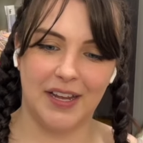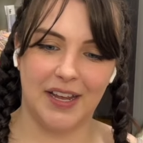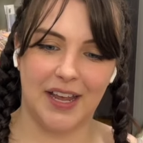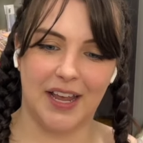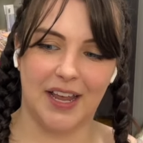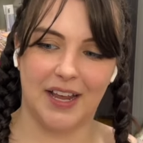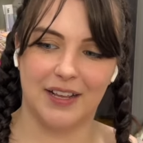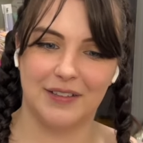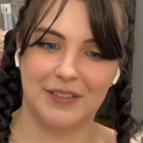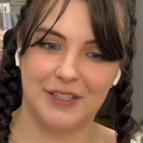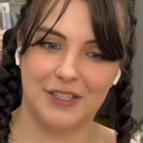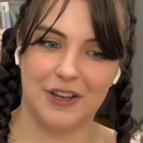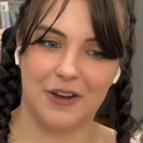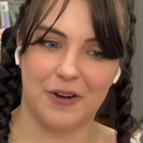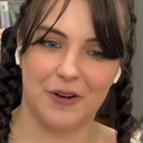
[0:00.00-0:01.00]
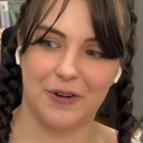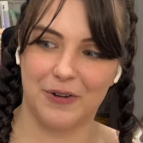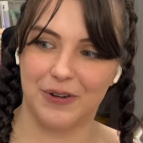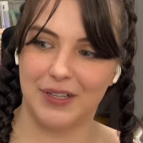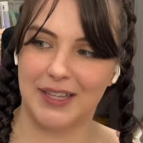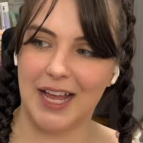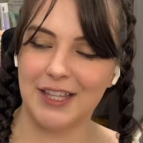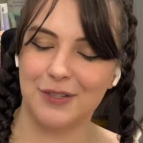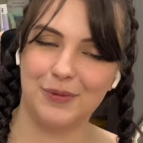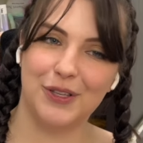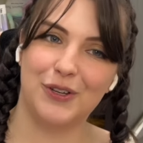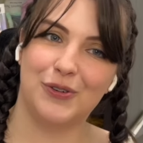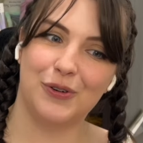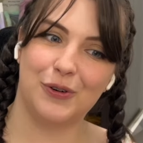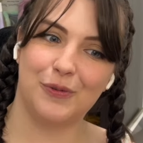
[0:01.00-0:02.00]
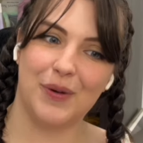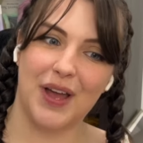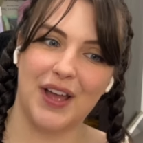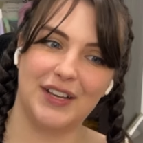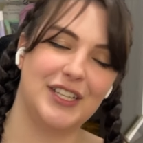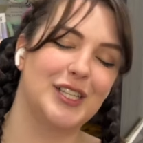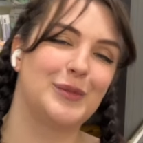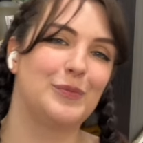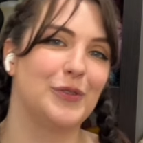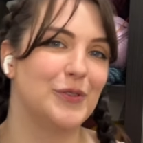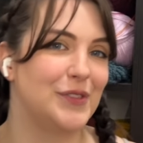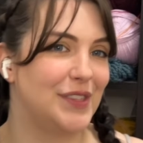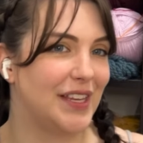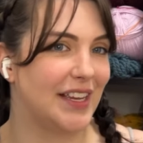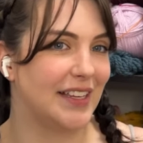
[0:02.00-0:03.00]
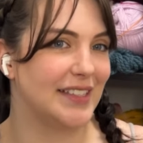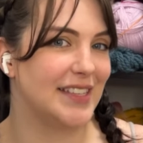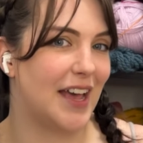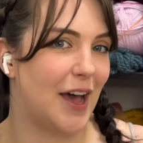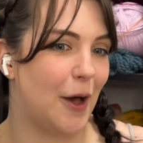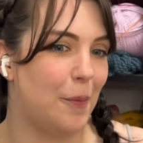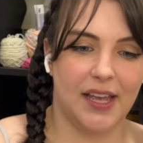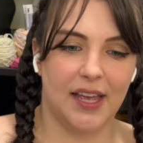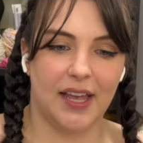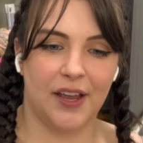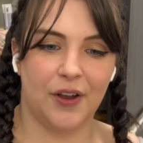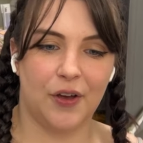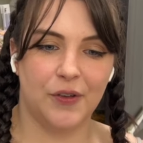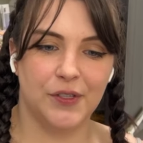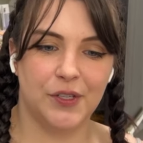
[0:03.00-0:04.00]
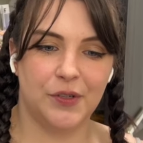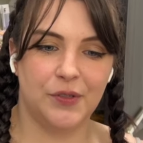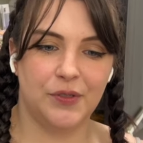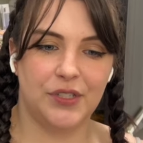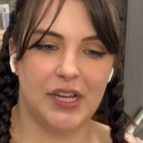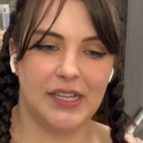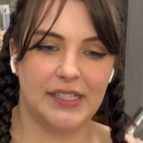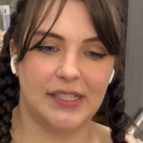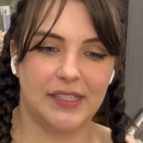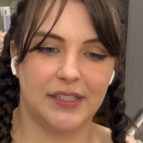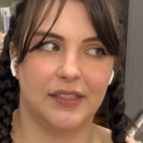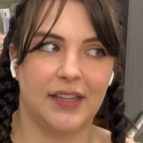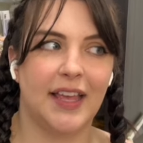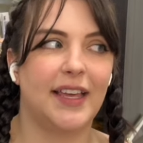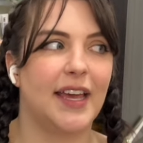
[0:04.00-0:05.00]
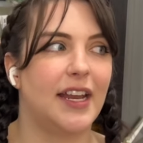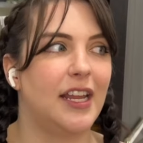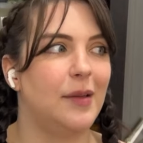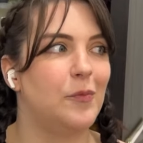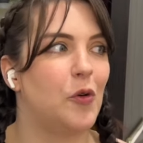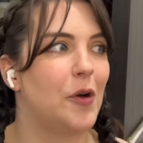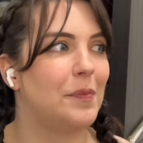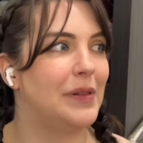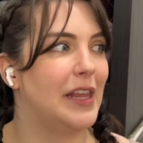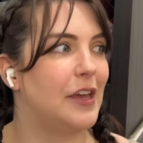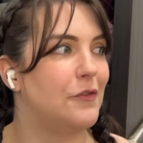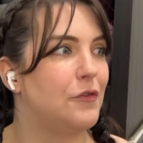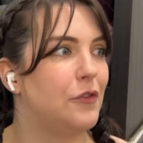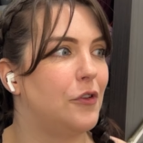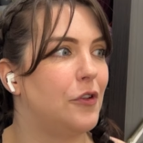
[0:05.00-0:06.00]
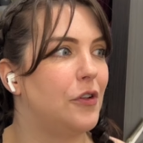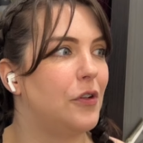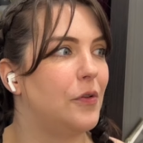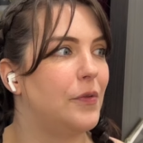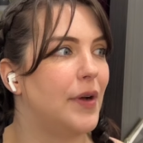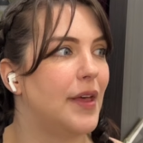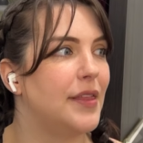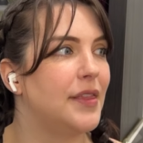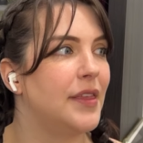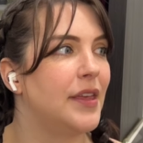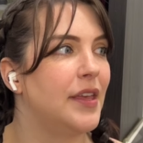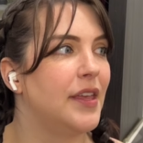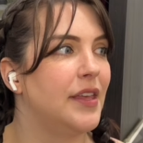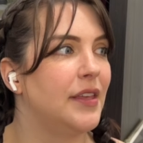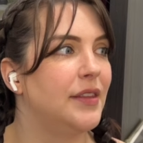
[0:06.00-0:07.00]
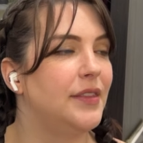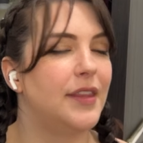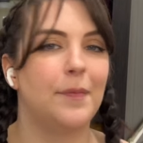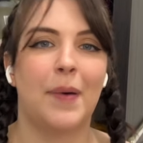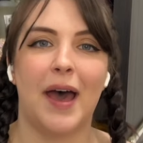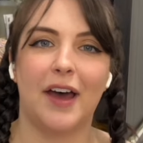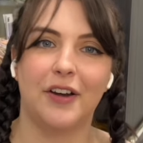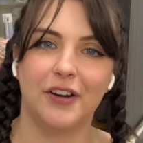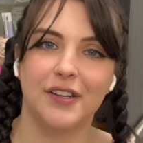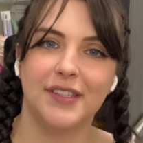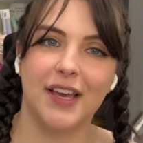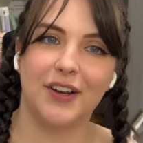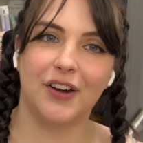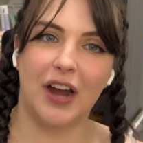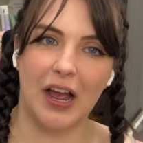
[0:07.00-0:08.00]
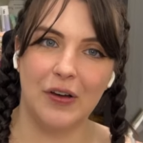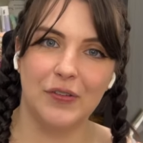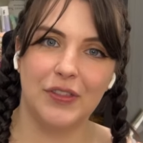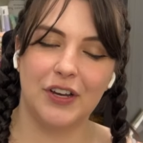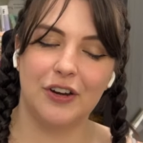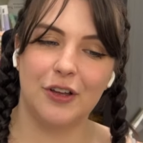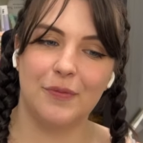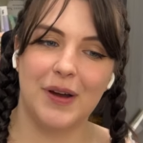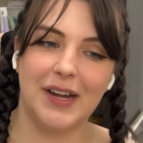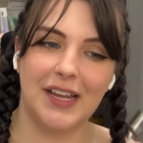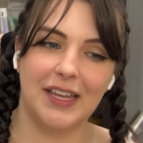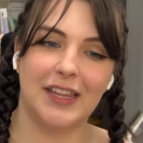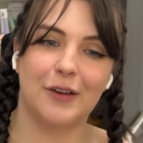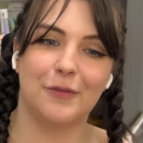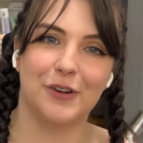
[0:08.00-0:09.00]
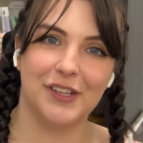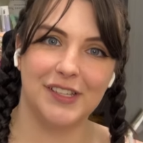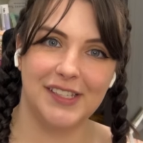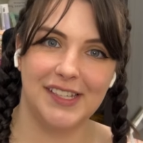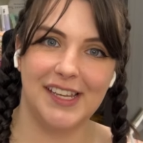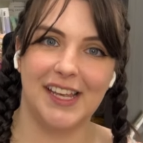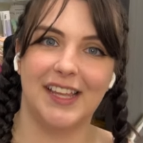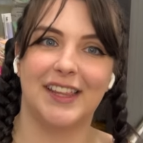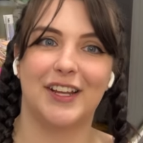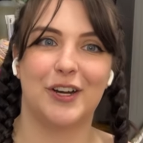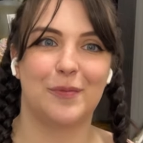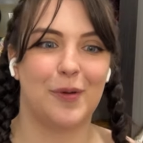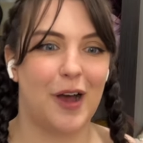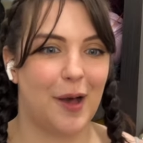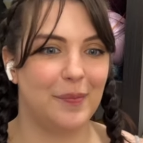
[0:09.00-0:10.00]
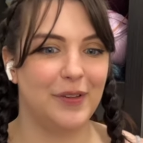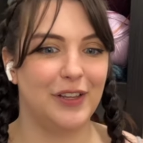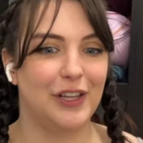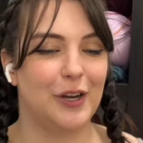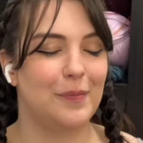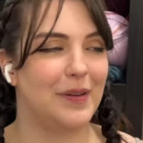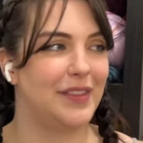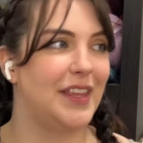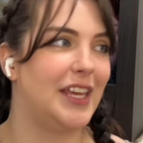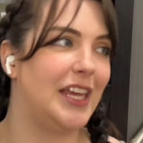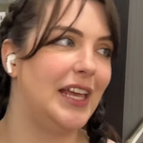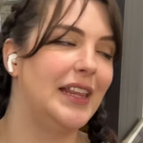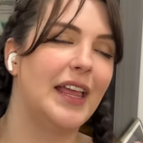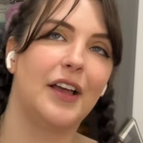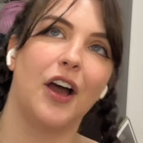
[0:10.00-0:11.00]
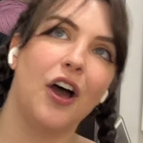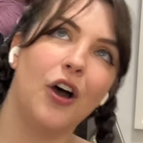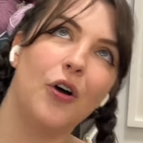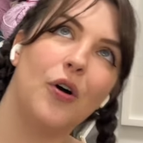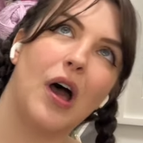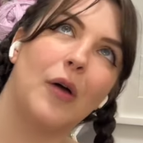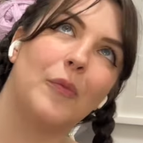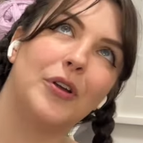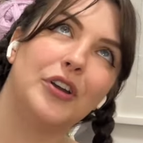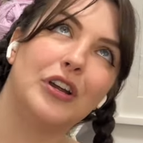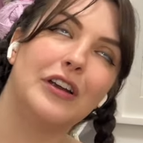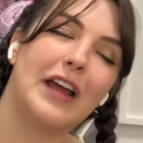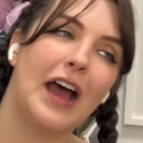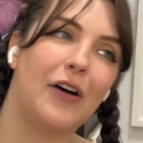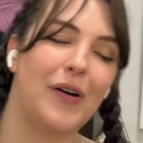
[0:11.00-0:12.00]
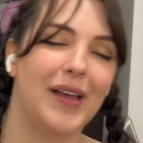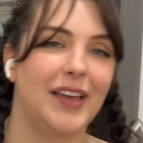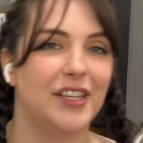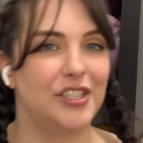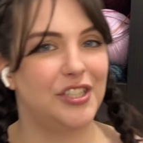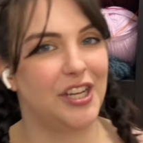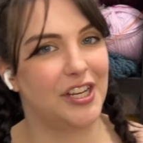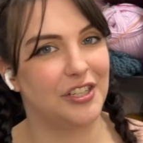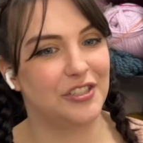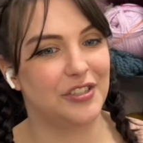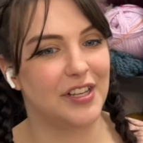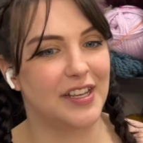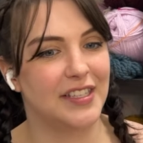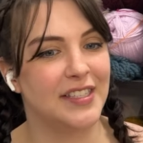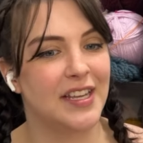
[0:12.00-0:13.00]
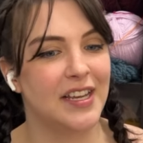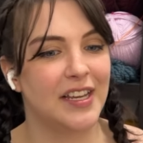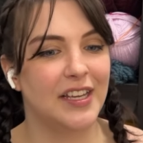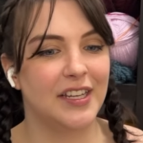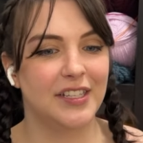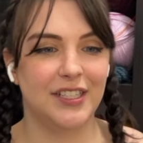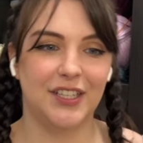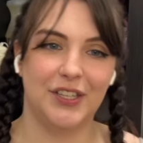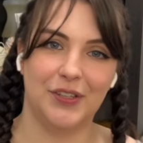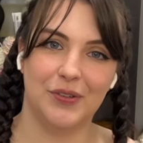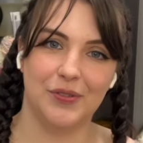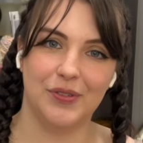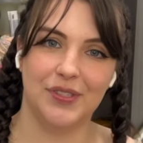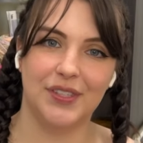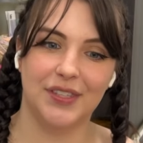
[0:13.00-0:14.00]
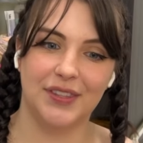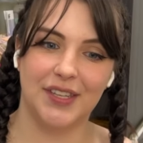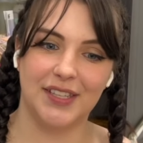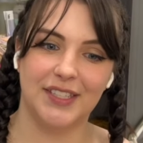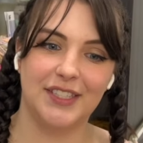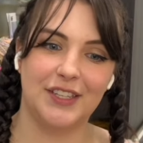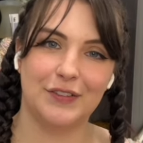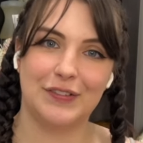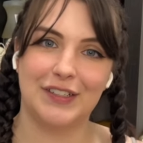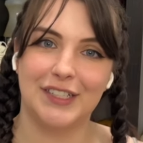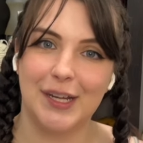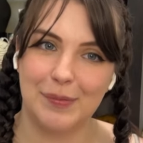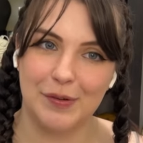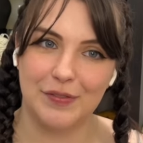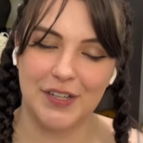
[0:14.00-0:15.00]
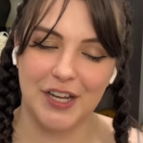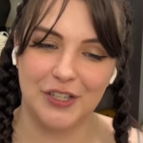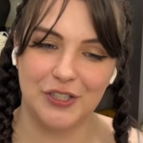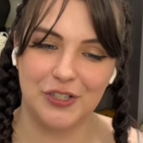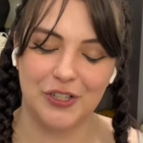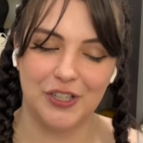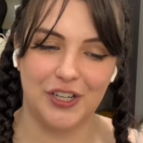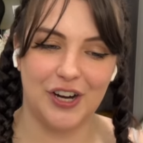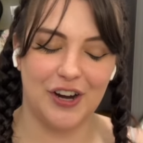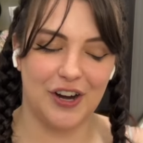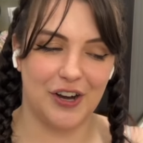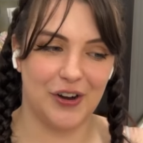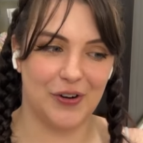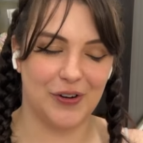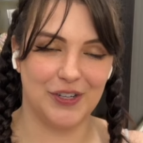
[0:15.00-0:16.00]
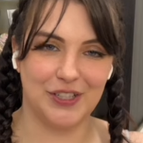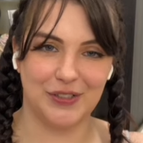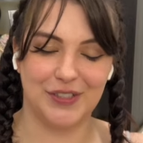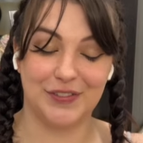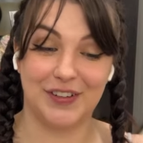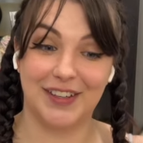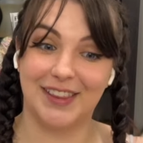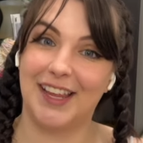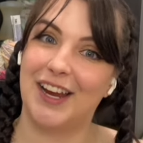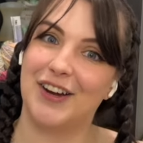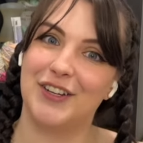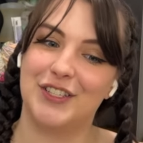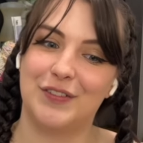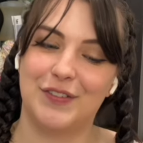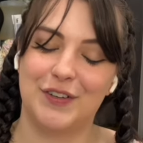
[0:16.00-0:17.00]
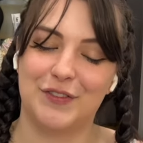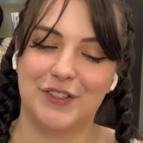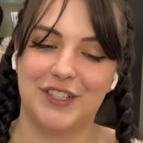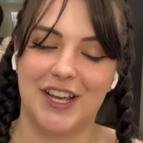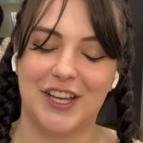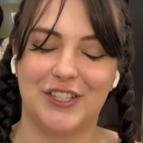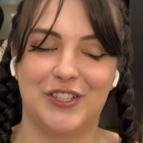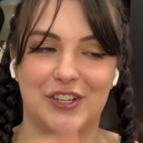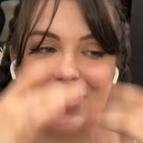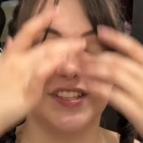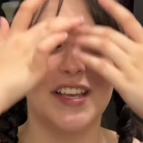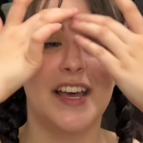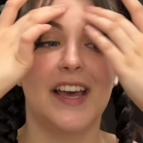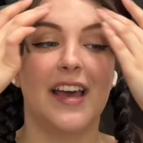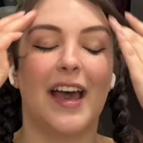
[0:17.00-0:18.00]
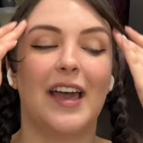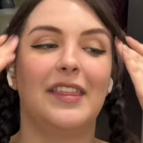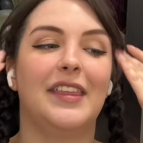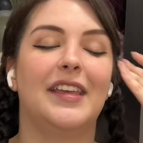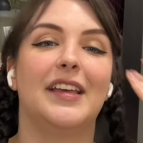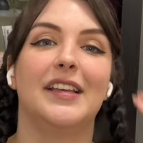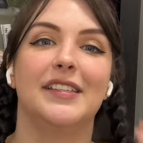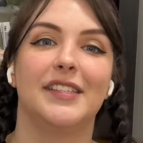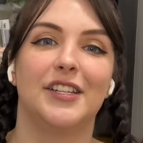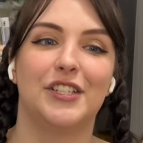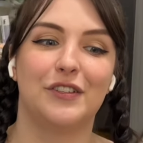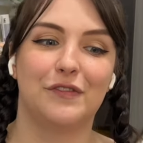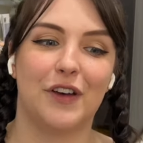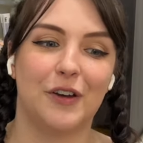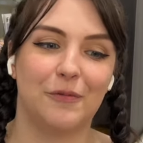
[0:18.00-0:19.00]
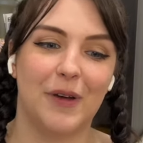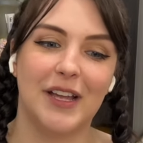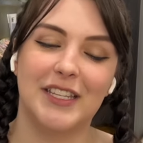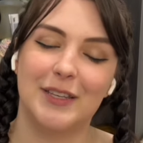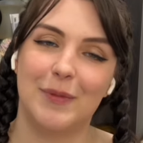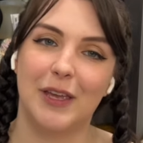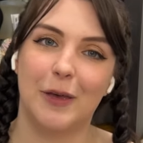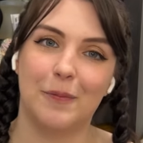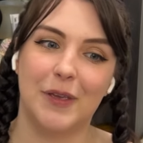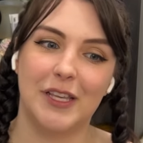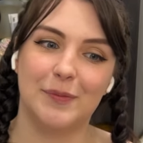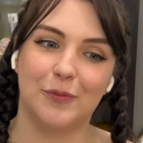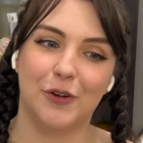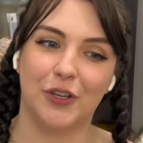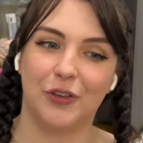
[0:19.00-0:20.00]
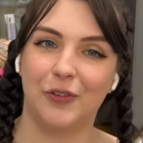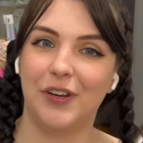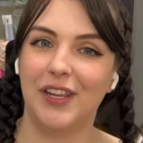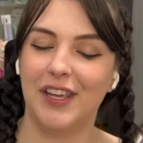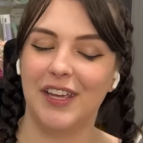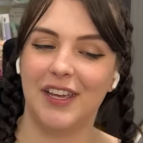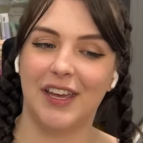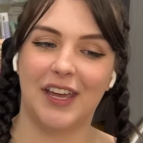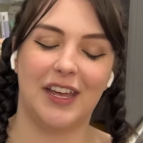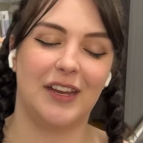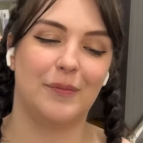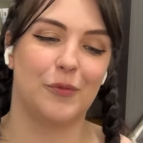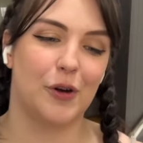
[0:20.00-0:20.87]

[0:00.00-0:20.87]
And so that's a really cool way to spruce things up. It also just like getting more playful with the patterns that are out there already that we're seeing that are popular, but thinking like, oh, I wonder how I can change this to use this different type of textured yarn or do different layers of different textures, I think is such a fun way to make a piece more unique and more